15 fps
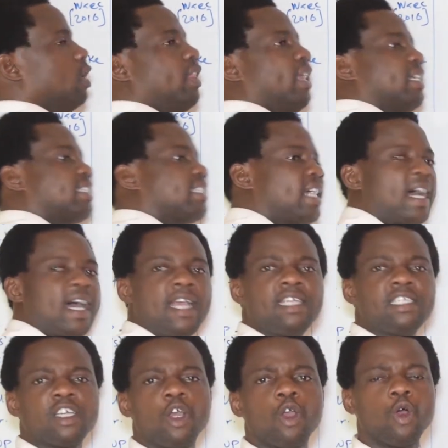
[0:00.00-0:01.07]
other side
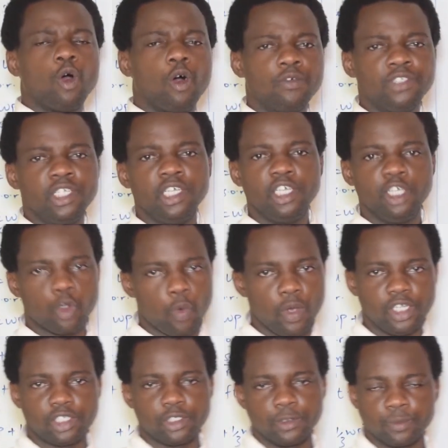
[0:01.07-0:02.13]
of the
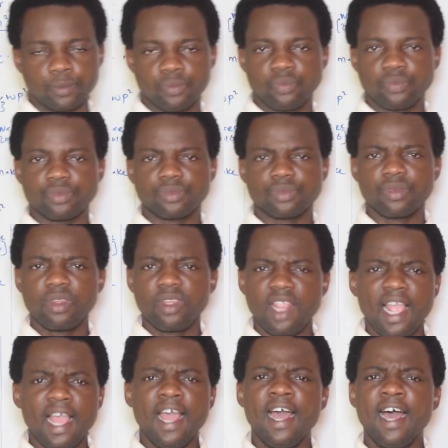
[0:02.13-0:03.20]
equation.
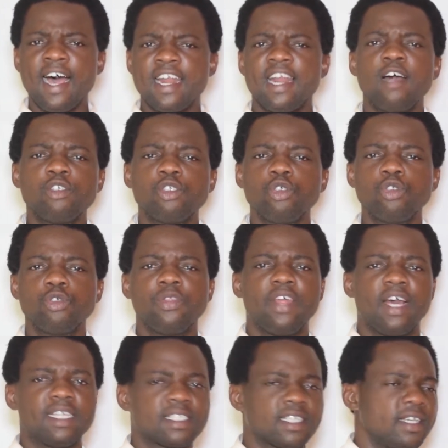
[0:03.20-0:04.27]
And how do you do
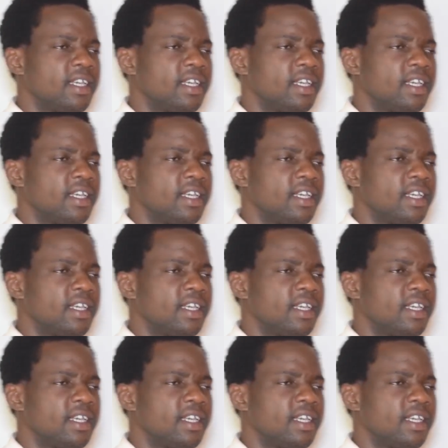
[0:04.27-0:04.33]
that?